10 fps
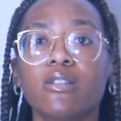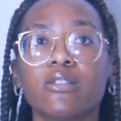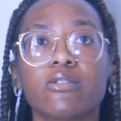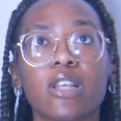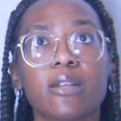
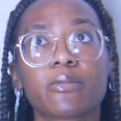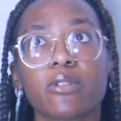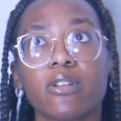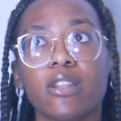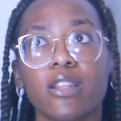So I
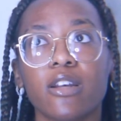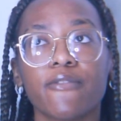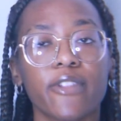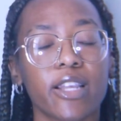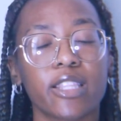absolutely
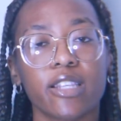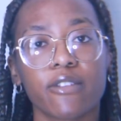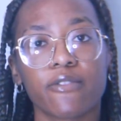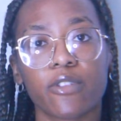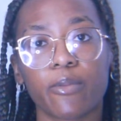love the idea
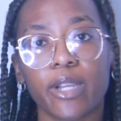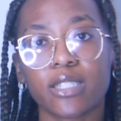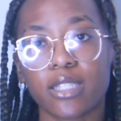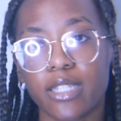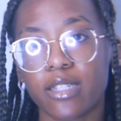of the
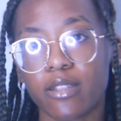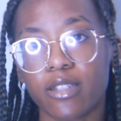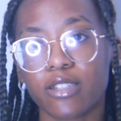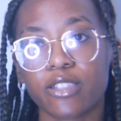raised lid.